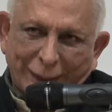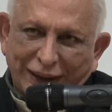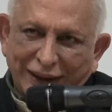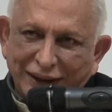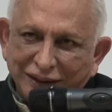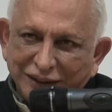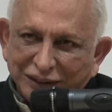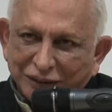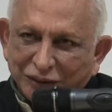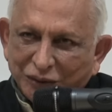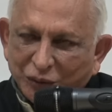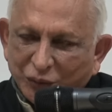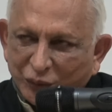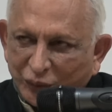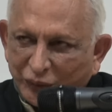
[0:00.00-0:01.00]
and
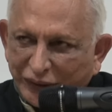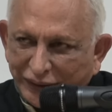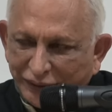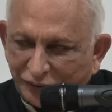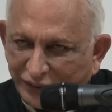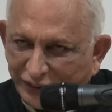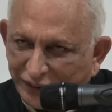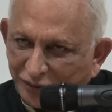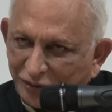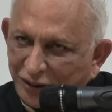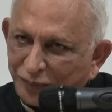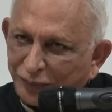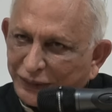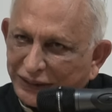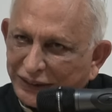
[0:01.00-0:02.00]

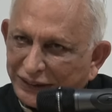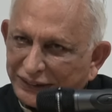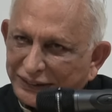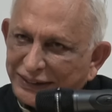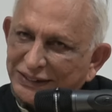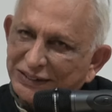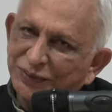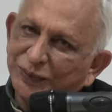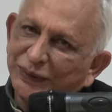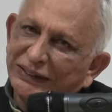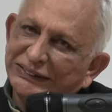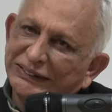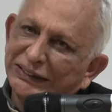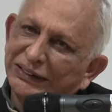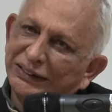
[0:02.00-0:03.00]
wherever Prakriti is
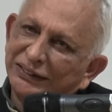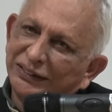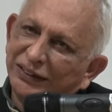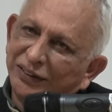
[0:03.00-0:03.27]
present,